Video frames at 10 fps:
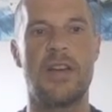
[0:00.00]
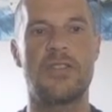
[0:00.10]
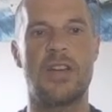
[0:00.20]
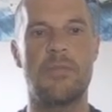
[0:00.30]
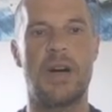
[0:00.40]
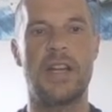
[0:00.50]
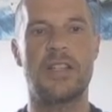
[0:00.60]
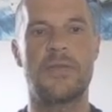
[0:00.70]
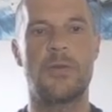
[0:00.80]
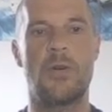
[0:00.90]
So
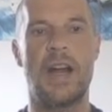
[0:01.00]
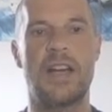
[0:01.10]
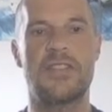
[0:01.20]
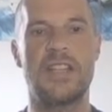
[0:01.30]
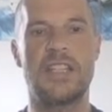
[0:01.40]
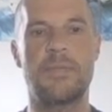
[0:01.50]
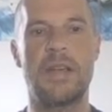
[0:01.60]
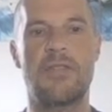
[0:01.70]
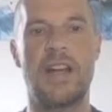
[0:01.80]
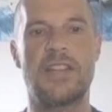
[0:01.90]
minus 4x needs to be
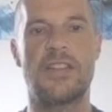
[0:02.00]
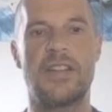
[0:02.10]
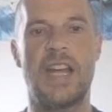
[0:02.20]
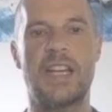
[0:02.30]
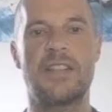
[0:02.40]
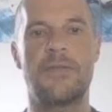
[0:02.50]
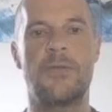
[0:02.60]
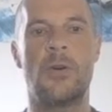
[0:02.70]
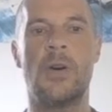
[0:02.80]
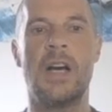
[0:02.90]
greater than negative
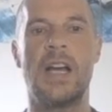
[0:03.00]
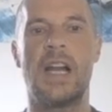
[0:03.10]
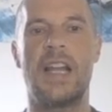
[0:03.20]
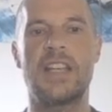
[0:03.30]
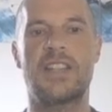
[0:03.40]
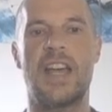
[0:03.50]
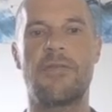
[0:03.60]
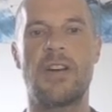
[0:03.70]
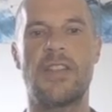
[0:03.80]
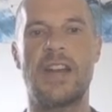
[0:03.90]
4. Let's get
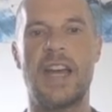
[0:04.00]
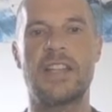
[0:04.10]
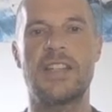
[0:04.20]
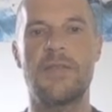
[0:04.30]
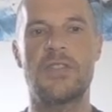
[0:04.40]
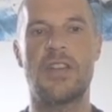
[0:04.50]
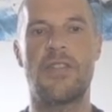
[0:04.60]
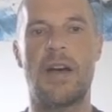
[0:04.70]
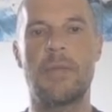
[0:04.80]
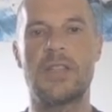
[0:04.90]
rid of the negatives. So
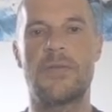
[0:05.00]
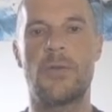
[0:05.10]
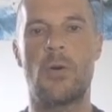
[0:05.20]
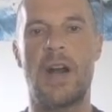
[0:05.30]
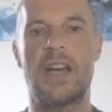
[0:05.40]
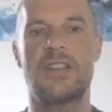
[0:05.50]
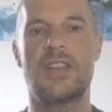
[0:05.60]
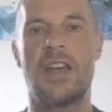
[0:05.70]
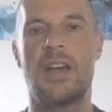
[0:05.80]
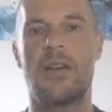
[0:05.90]
that means
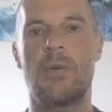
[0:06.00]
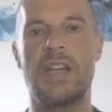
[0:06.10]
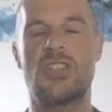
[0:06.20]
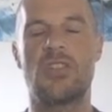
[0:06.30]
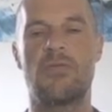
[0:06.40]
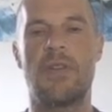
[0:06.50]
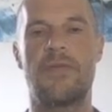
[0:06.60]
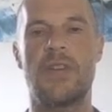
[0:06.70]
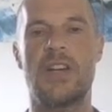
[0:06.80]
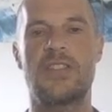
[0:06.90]
4x. We need to
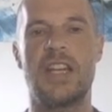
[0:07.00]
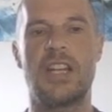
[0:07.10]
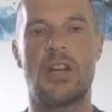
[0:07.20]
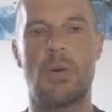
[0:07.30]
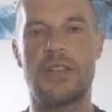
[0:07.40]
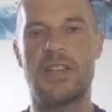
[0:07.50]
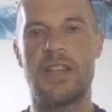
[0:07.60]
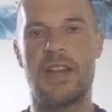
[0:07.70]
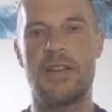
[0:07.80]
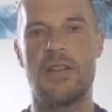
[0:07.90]
reverse the inequality
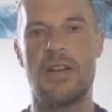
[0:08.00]
though.